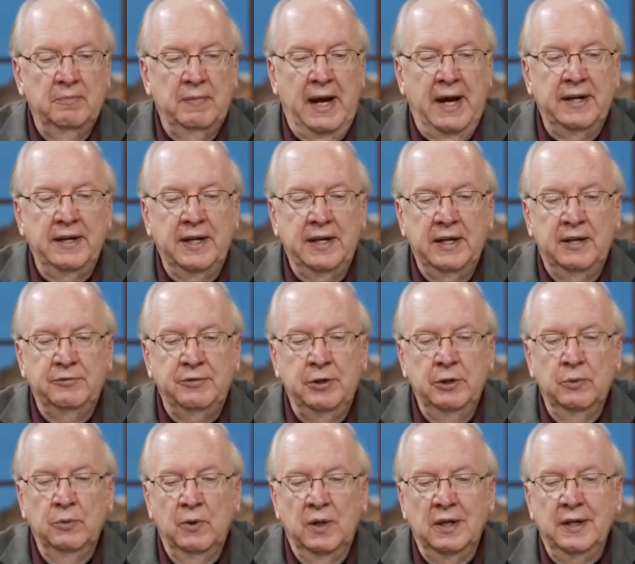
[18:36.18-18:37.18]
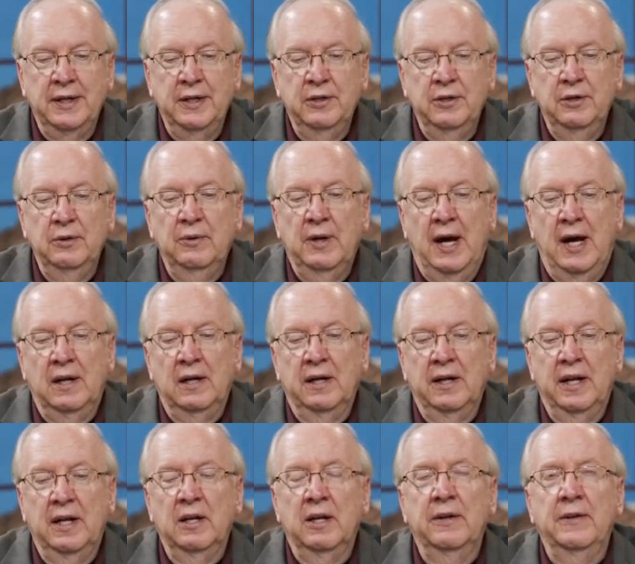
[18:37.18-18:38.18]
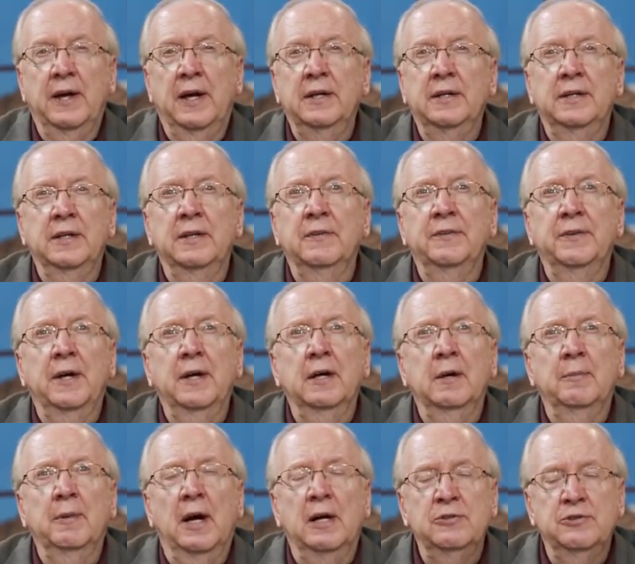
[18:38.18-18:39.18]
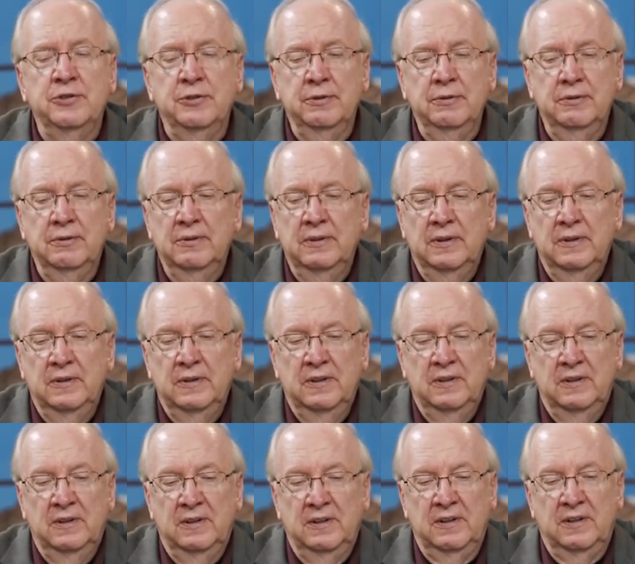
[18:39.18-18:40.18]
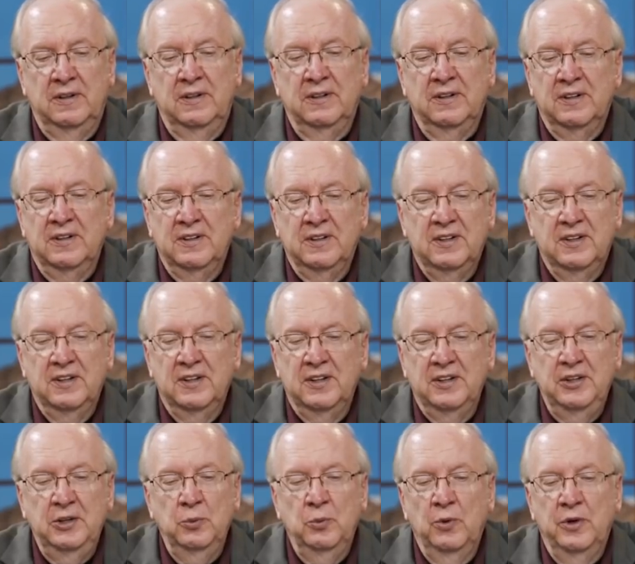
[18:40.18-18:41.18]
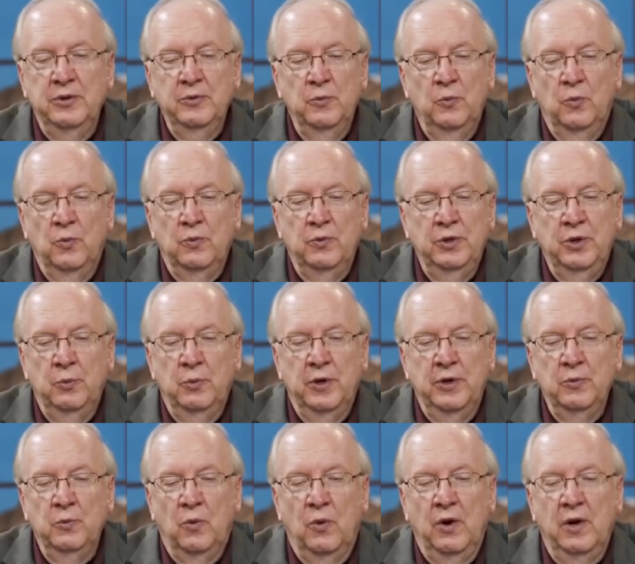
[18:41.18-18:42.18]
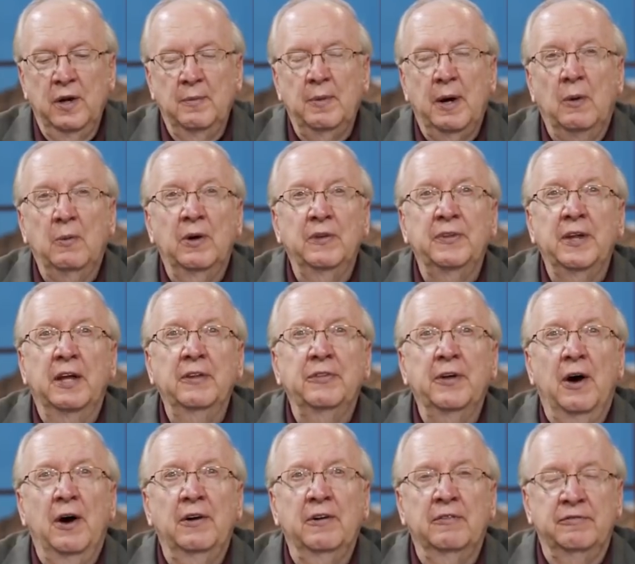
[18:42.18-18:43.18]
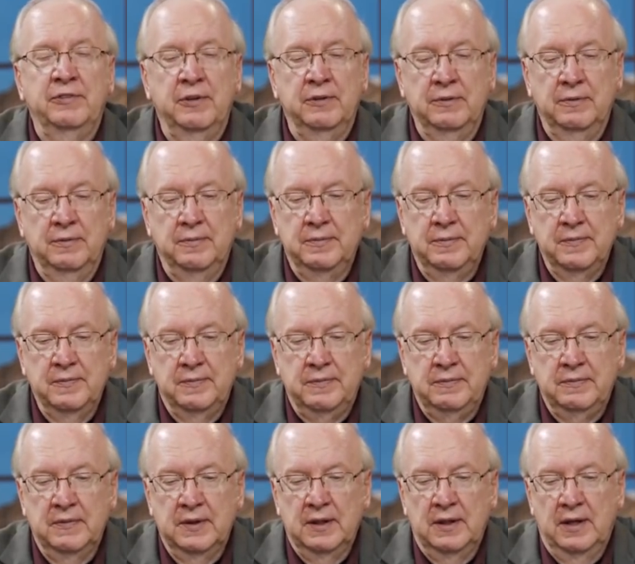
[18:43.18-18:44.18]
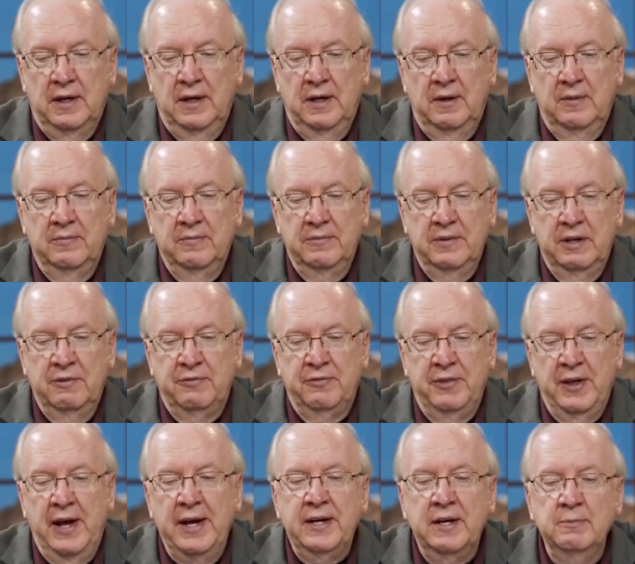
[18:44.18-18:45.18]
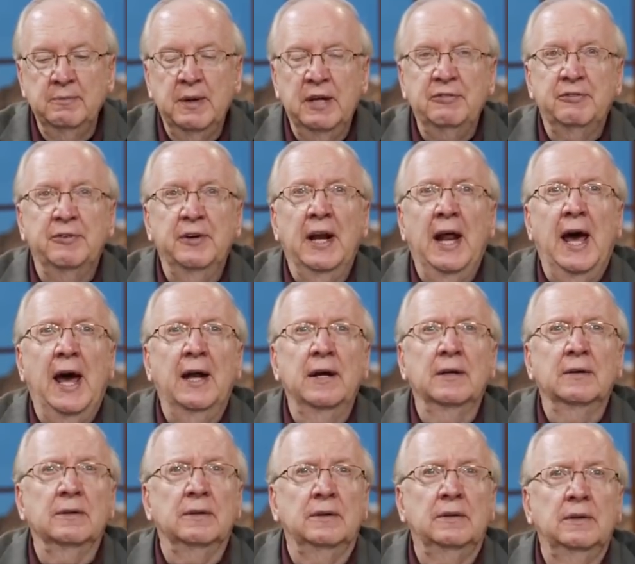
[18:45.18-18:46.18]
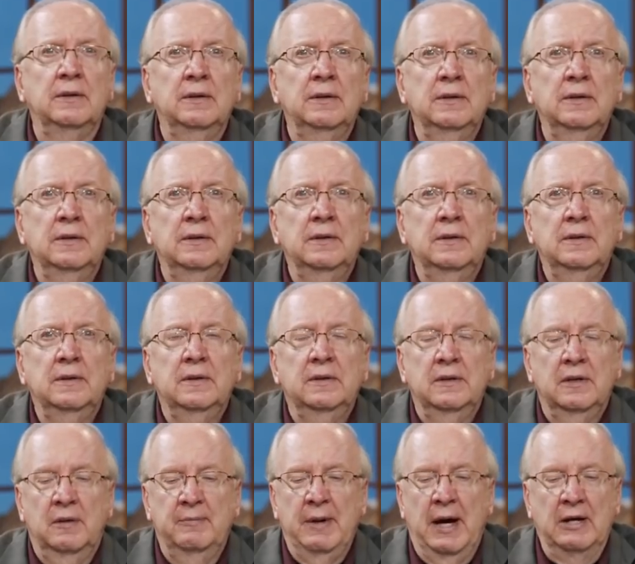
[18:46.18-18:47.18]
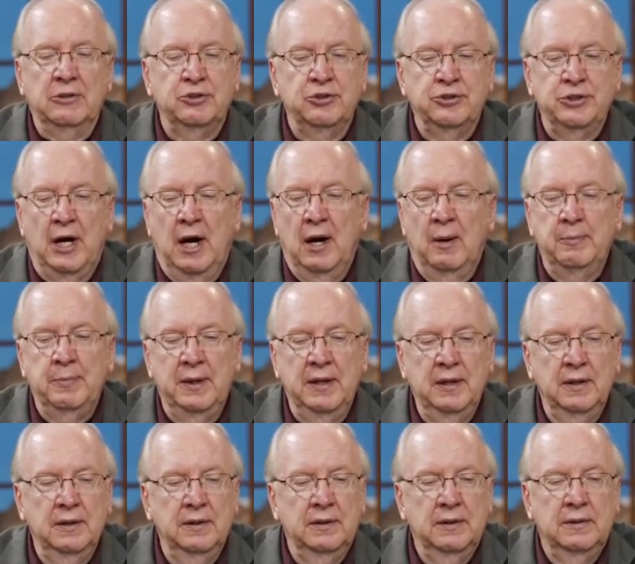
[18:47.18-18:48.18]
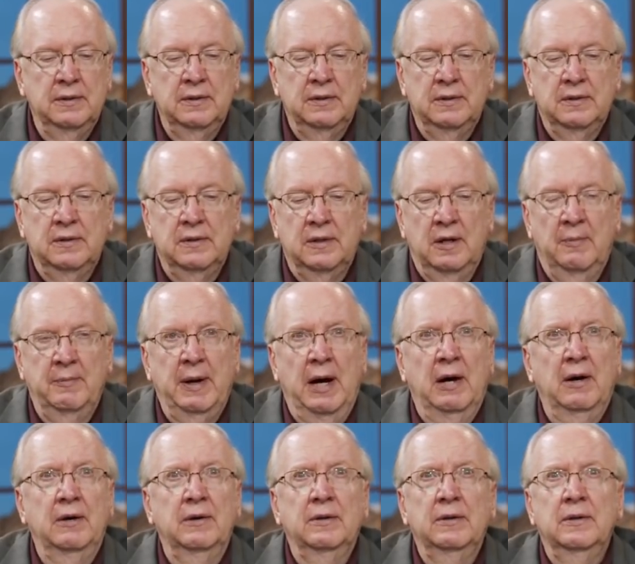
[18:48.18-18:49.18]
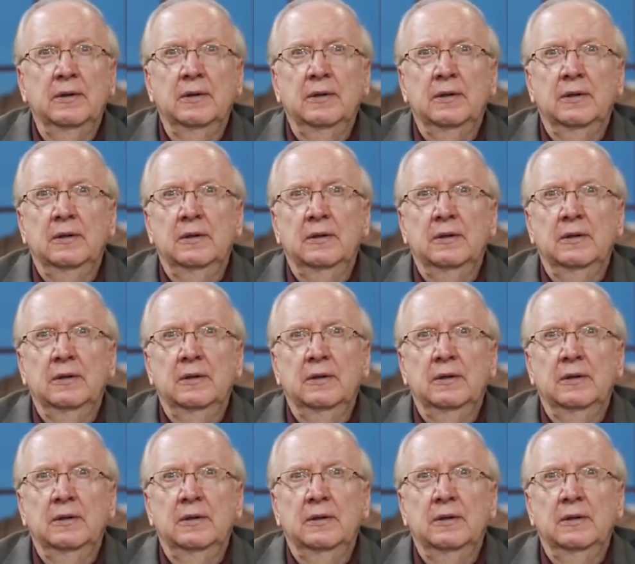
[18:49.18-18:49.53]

Mandy, if you really knew how little they did think about you, you wouldn't worry about what they thought of you. If they can be fanatical about shopping, about